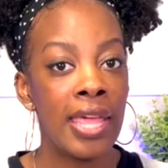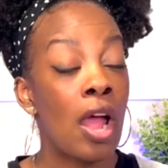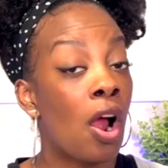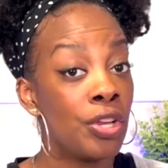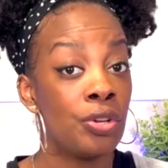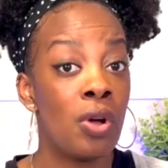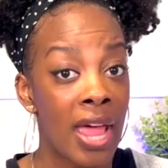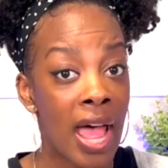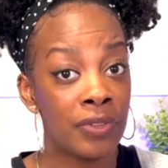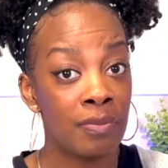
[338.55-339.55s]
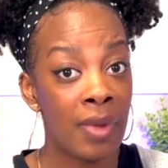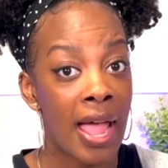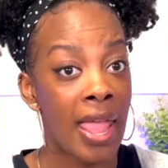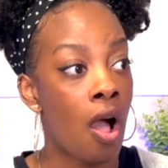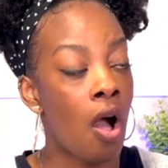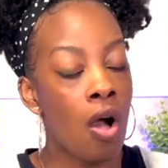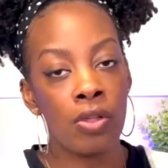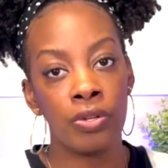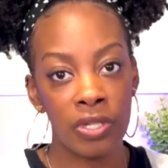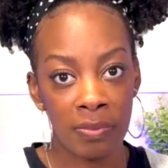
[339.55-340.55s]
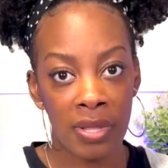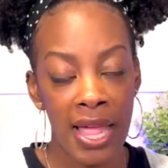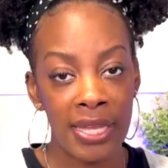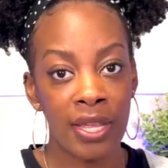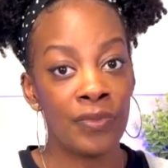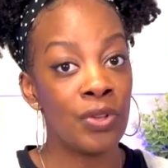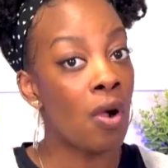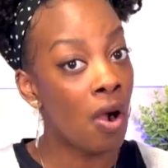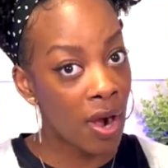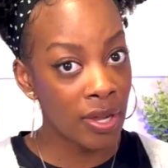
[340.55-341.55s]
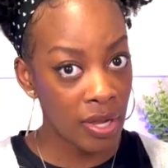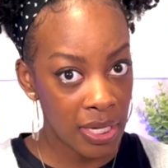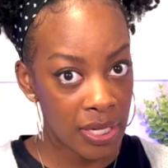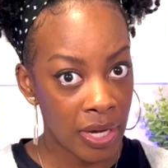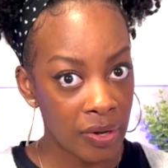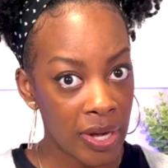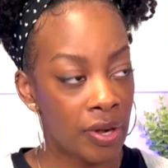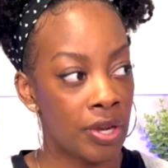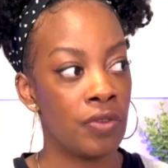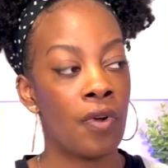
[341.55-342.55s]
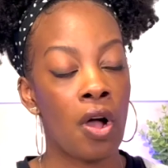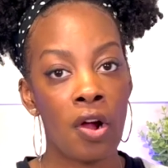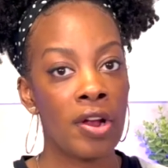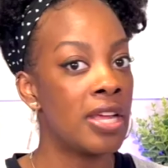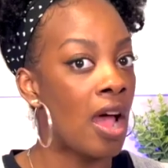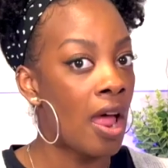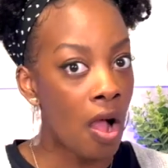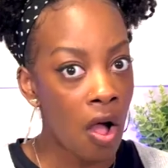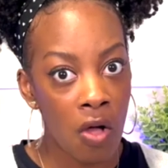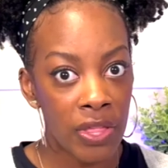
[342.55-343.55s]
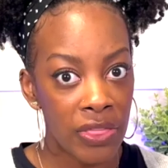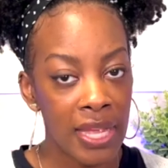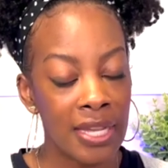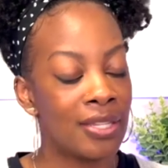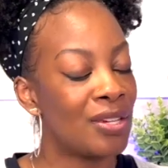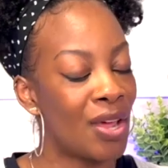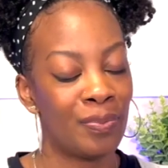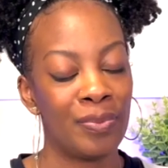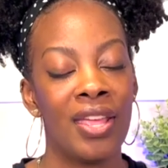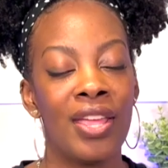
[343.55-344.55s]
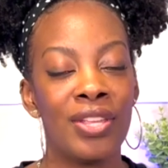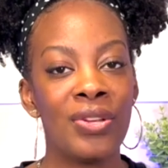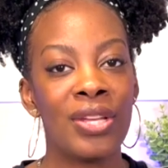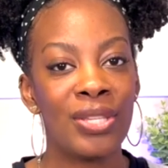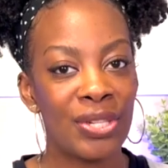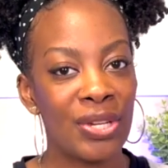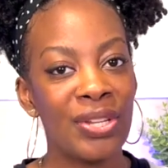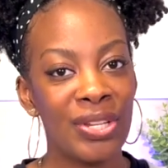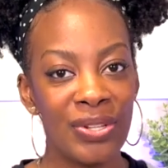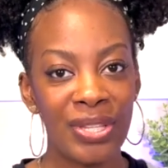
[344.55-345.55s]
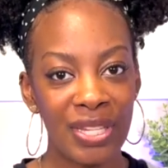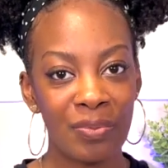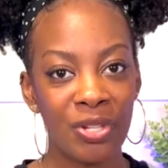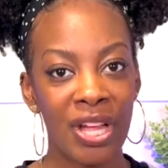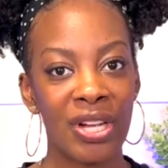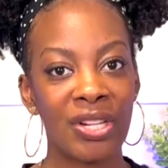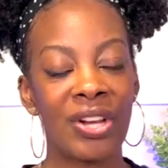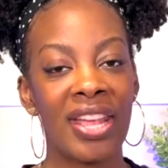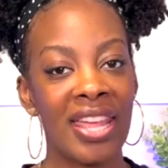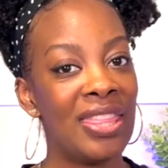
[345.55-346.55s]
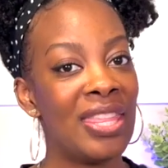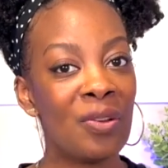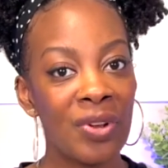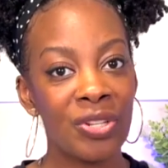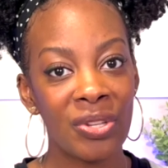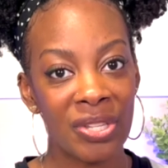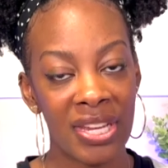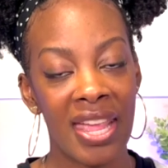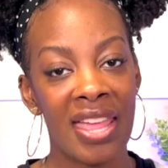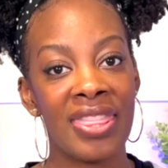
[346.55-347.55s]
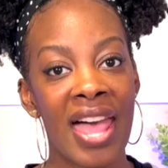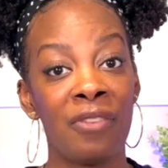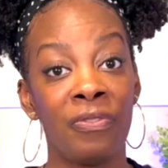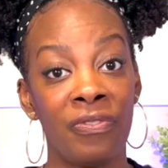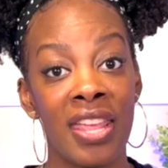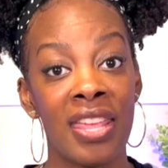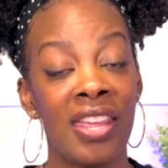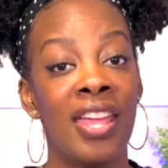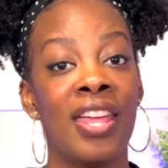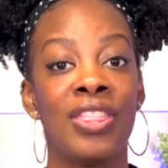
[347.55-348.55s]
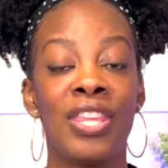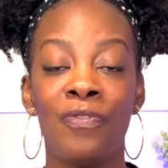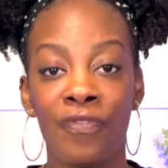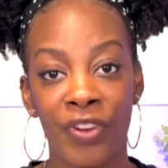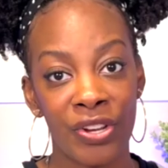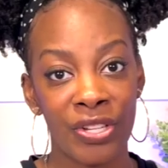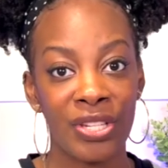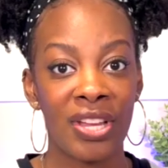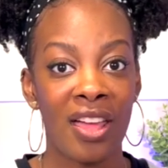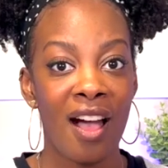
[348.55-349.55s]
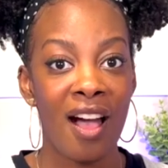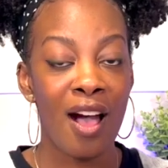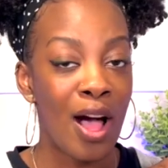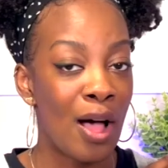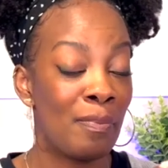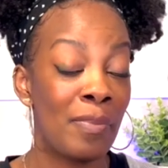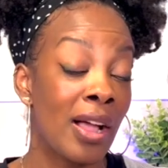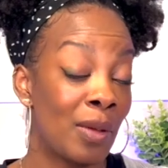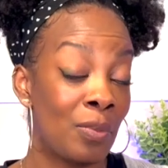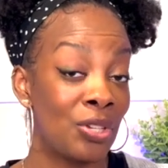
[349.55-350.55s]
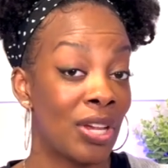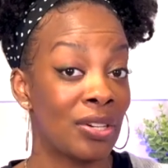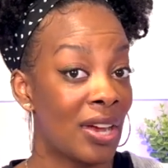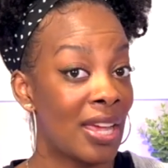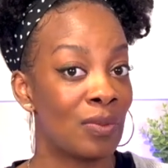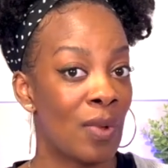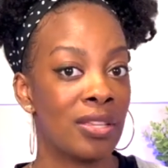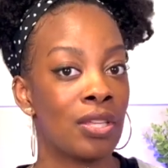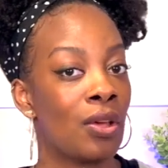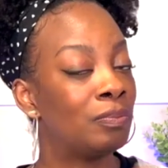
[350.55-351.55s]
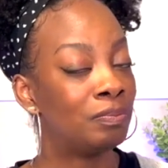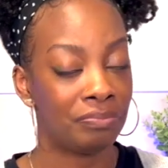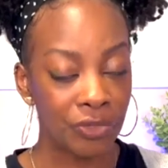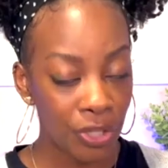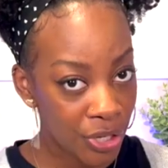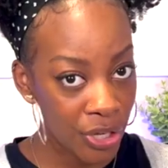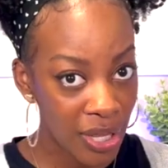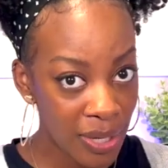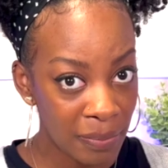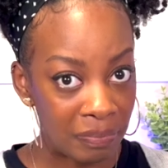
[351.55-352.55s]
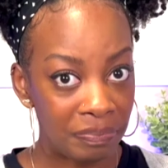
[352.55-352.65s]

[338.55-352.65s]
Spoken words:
are you going to have to buy all new supplies? If you are a cookie decorator, you've already got all the things. No, you can still use this projector in the original stand that fit the first pocket projector as well. So you're good,